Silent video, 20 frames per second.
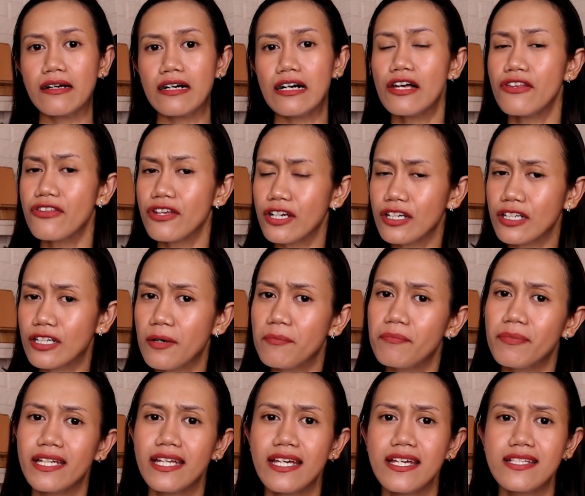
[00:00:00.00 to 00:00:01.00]
Other
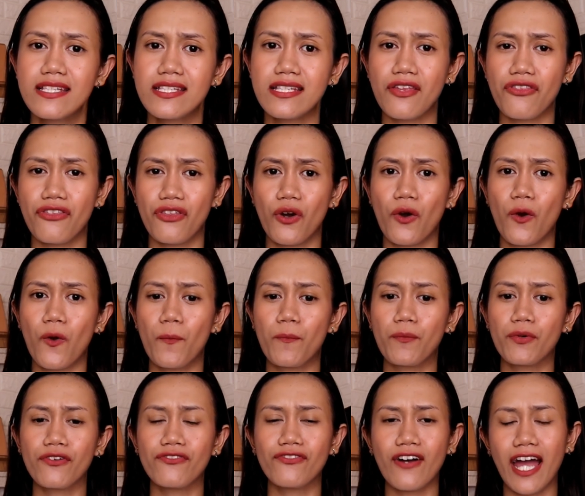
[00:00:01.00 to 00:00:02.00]
companies, though,
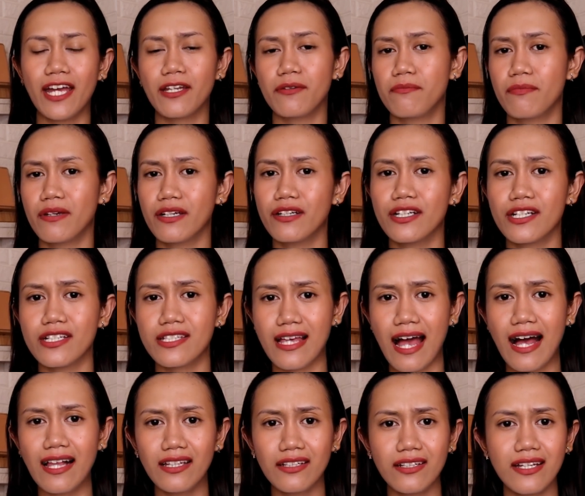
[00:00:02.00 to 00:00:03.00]
provide bigger
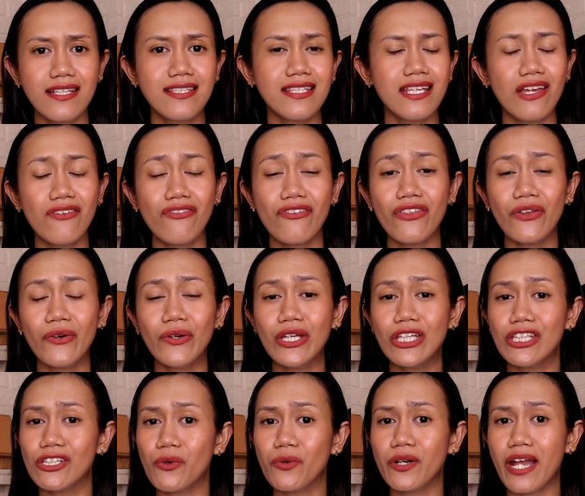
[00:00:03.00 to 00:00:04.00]
salaries even though
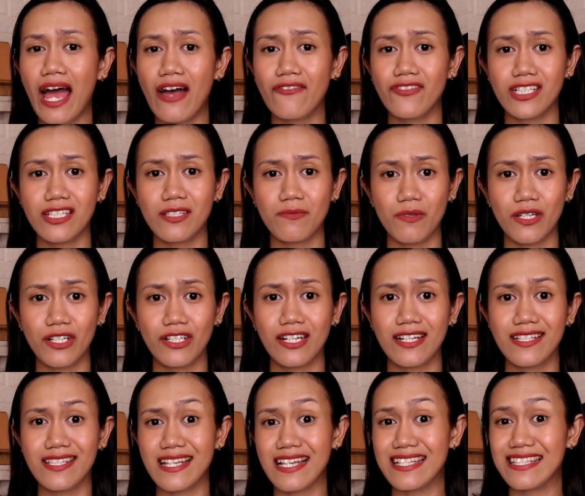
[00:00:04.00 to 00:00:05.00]
you don't have
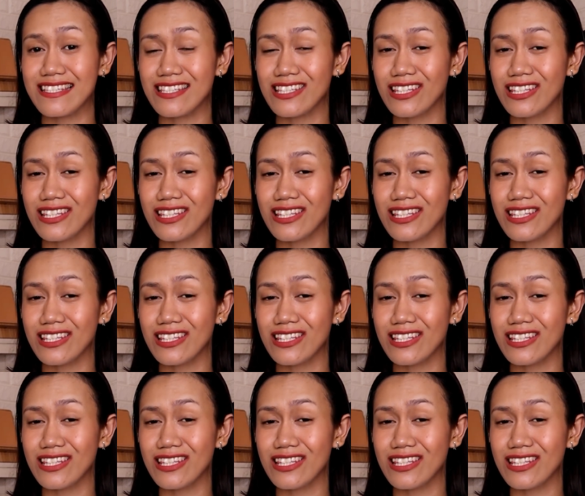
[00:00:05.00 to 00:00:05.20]
experience as